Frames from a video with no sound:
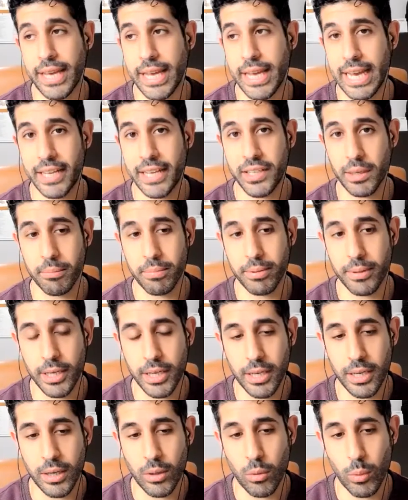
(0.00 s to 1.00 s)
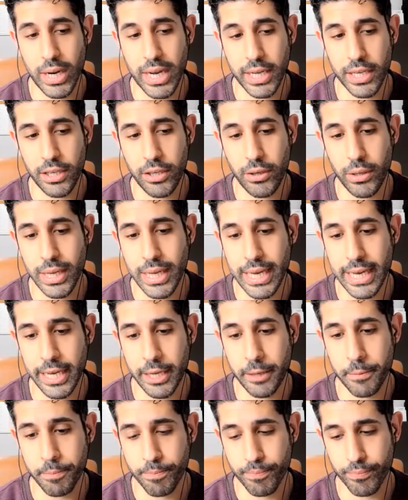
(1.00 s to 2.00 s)
head up WEC
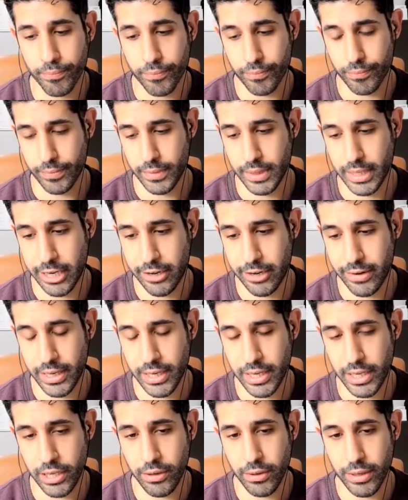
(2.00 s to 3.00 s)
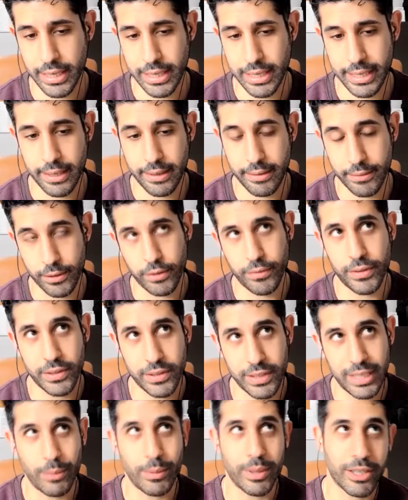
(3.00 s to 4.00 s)
UK here in the UK,
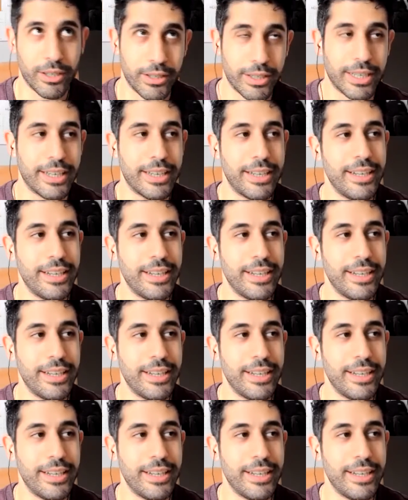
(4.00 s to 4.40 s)
obviously WEC UK.